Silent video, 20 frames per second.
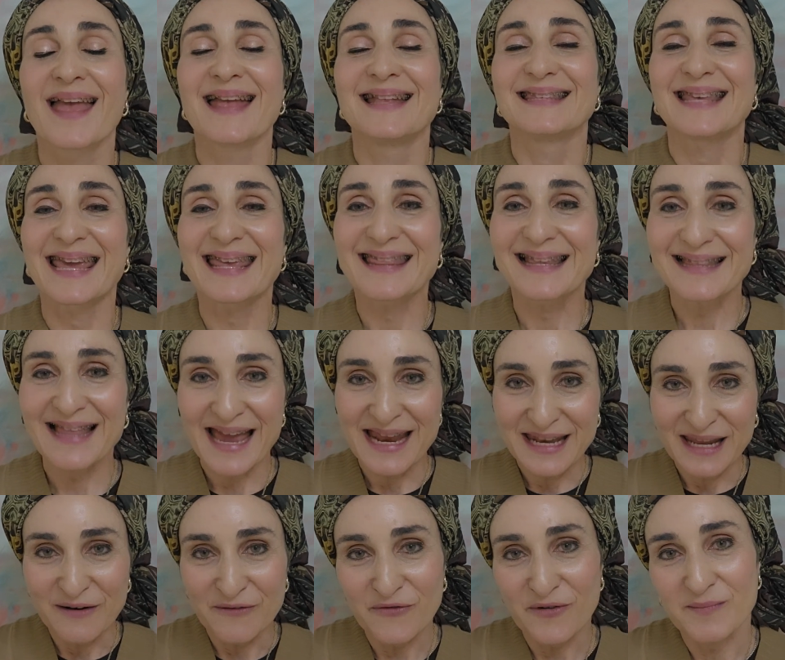Take the light
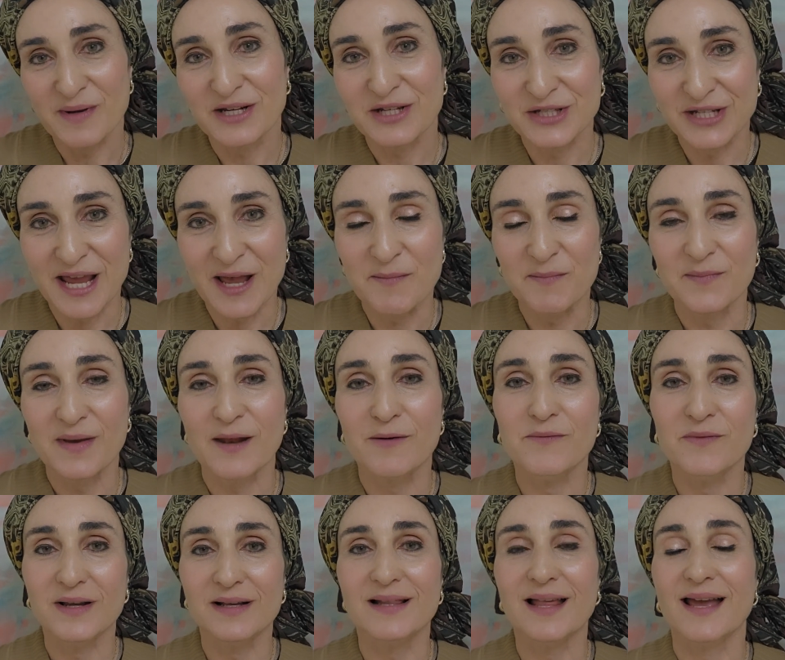in from Hashem and
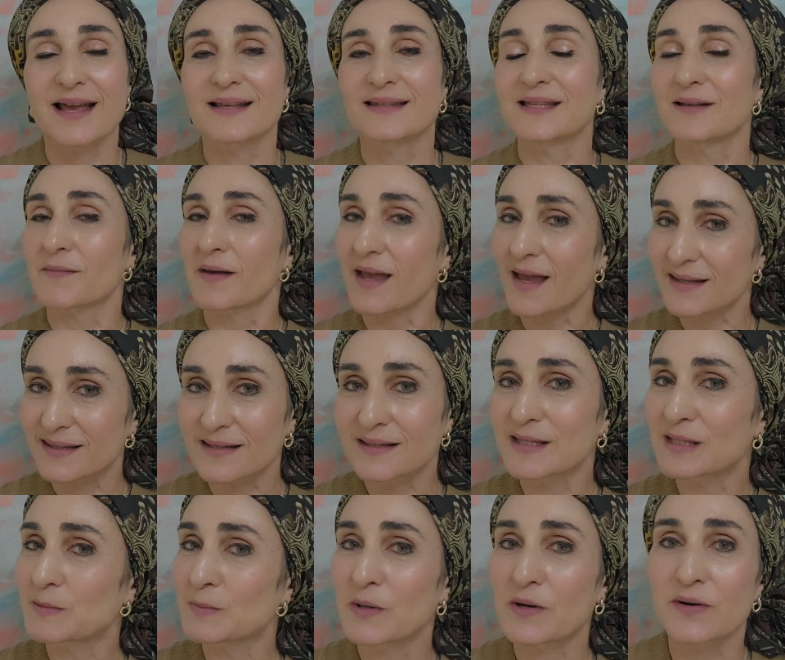realize that my essence
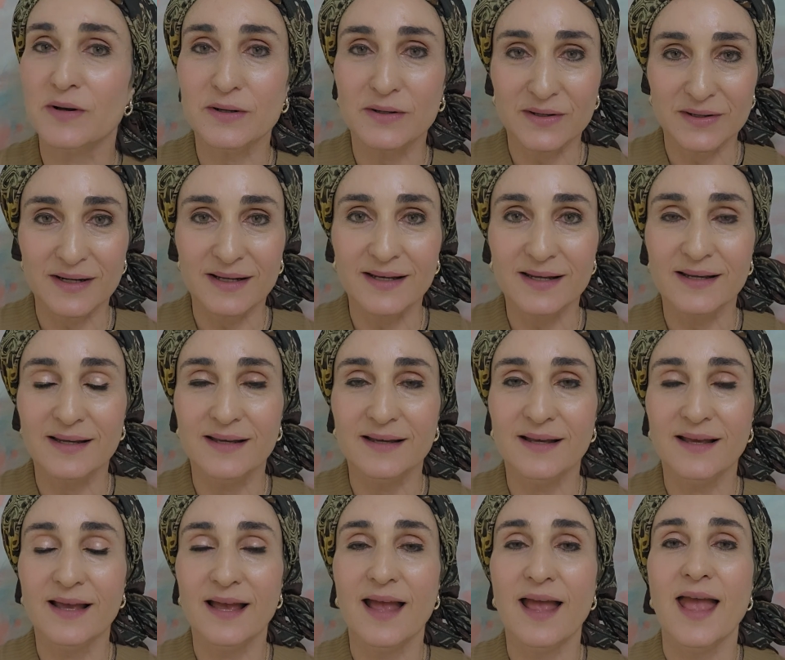is pure and good,
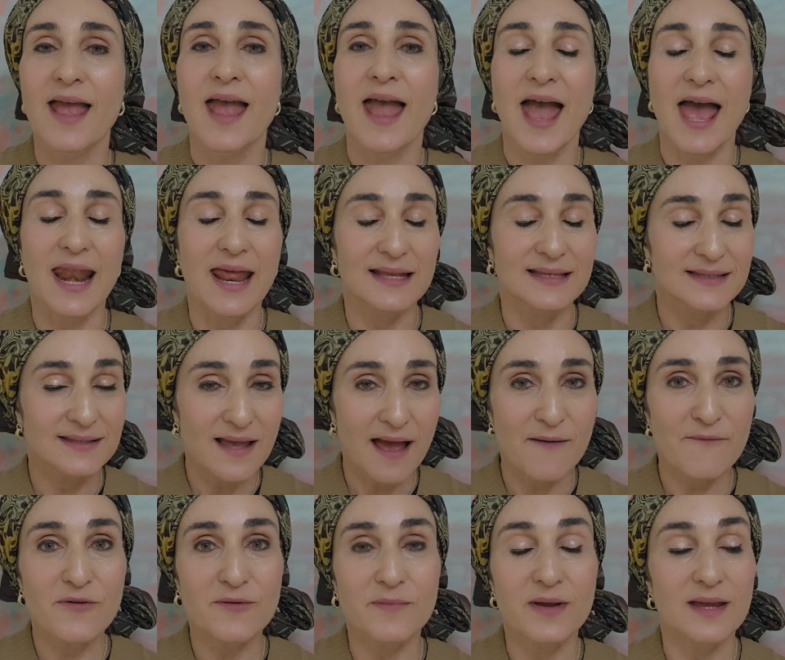and it's time
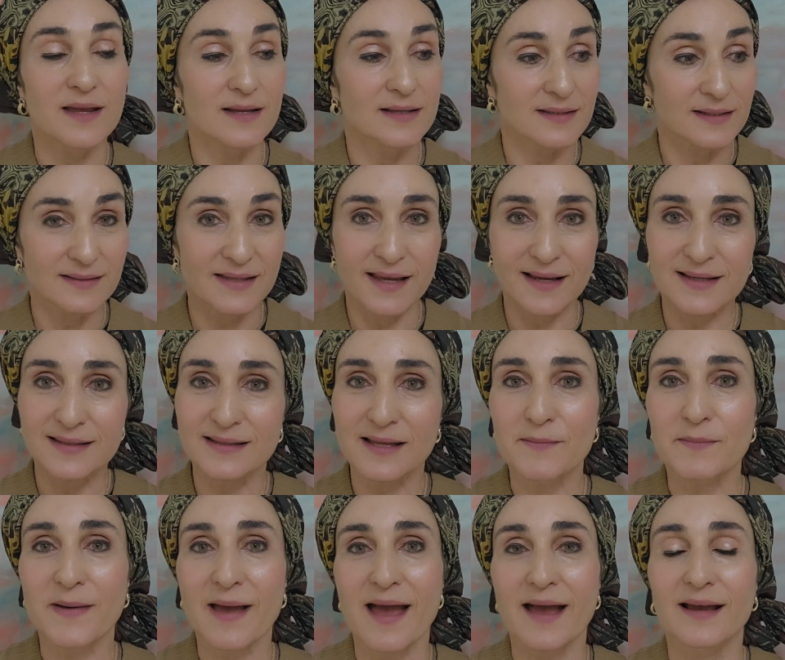for me to take a step
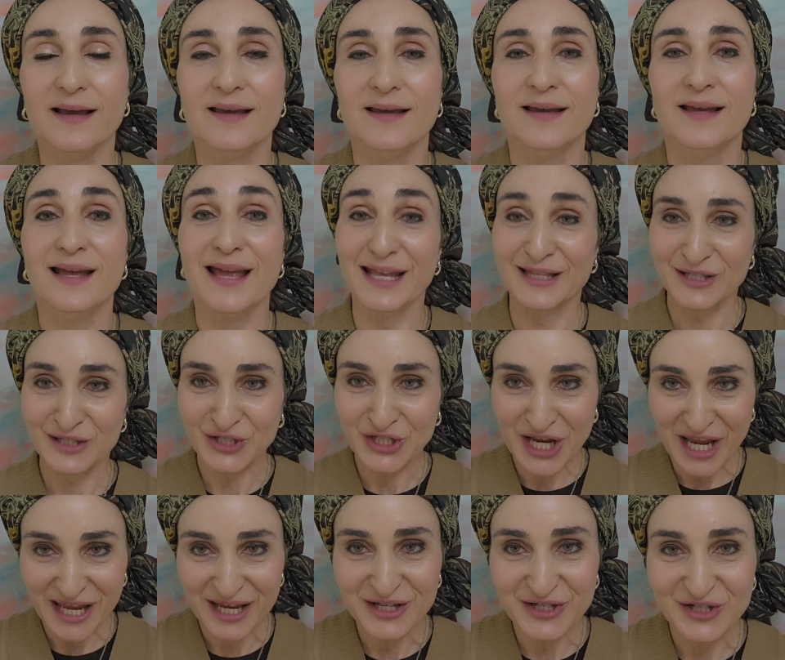back and to
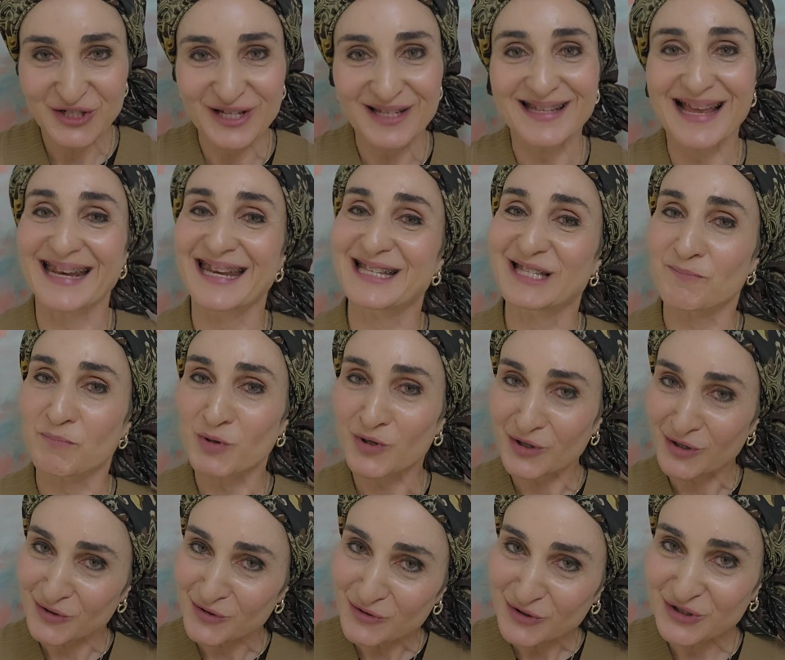change. I need to put on
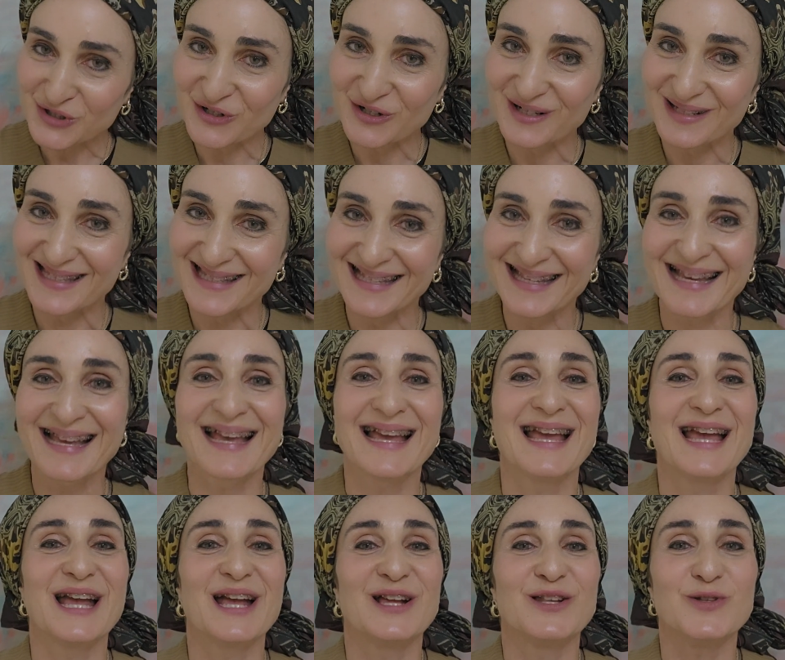a new shirt,
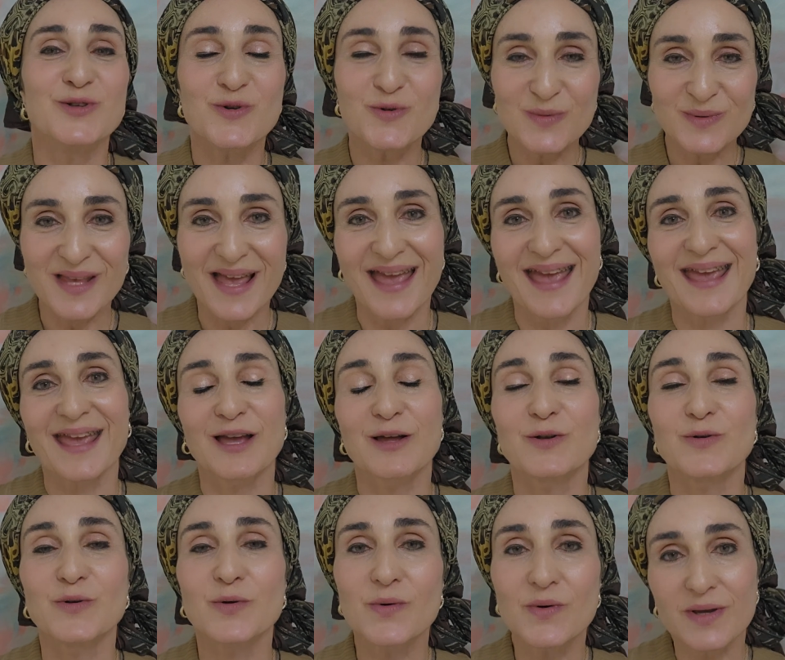new day,
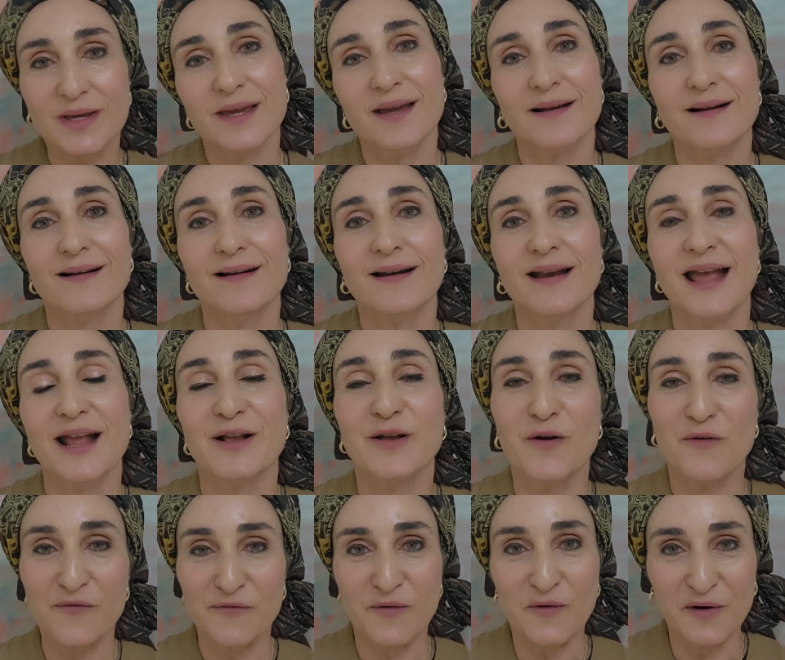new year, and go
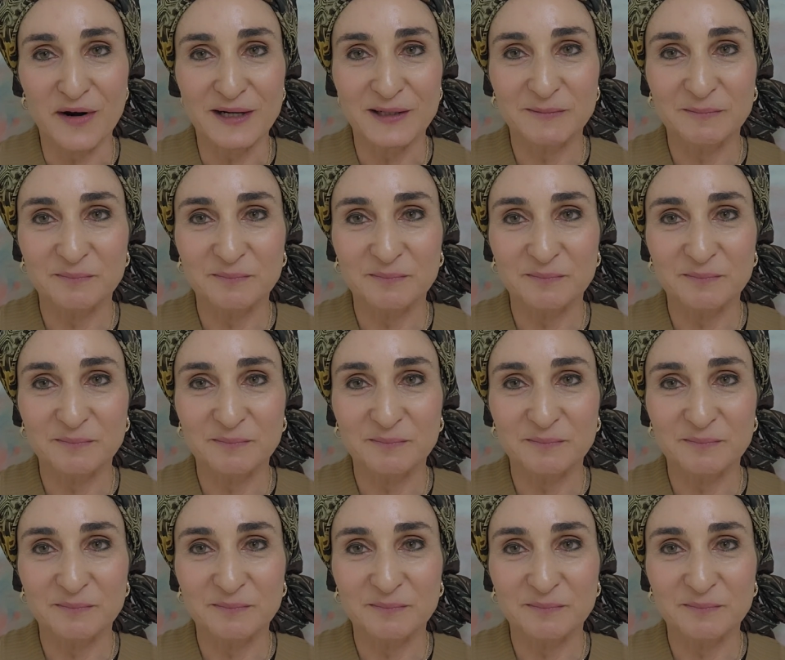forward.